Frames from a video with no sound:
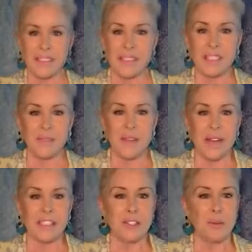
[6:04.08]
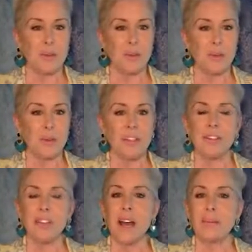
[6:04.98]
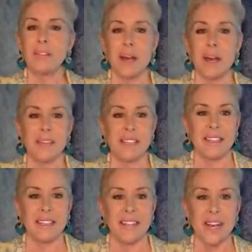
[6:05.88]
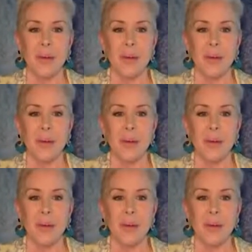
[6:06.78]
This fact has been proven time and time again